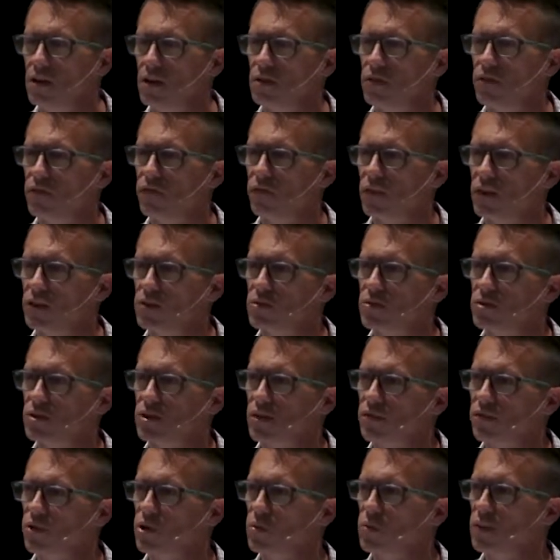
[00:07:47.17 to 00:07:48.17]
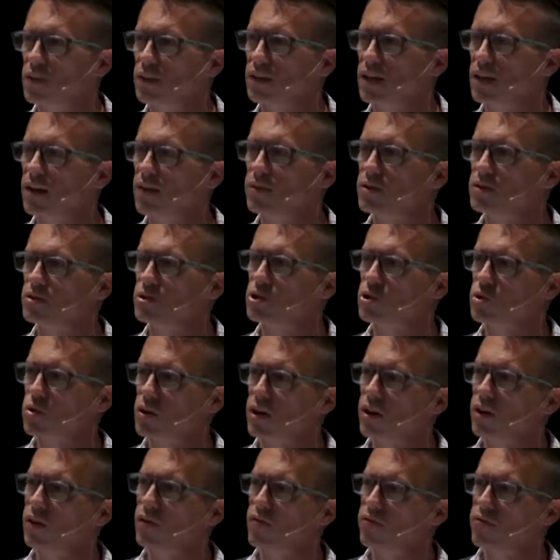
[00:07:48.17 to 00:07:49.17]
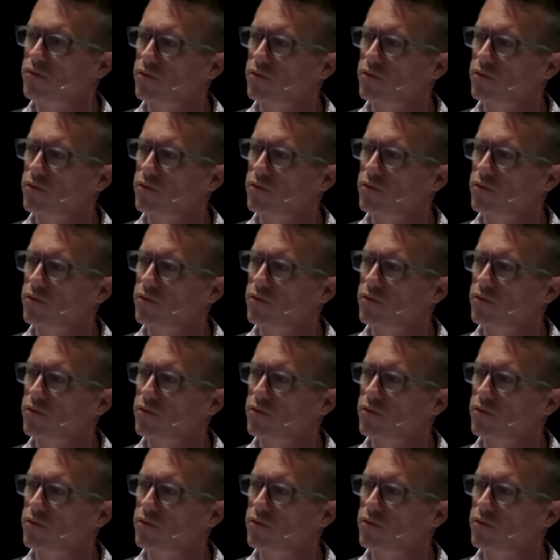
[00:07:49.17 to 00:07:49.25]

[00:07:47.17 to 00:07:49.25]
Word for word: You find yourself going down this trail of